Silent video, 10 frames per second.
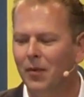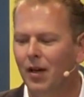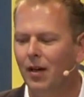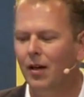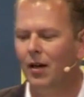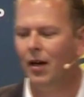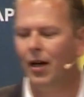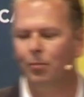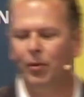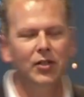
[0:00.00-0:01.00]

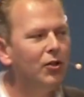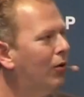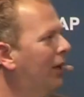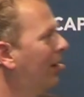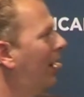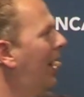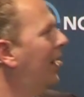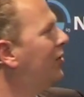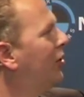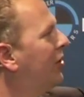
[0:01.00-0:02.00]
And please note that the
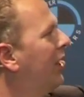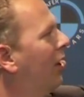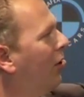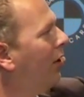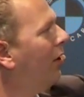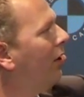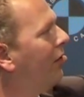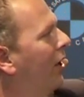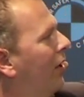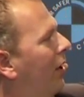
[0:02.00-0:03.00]
lines you see are all of
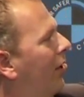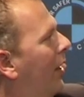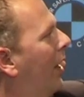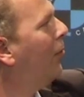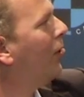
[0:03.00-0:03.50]
the other 9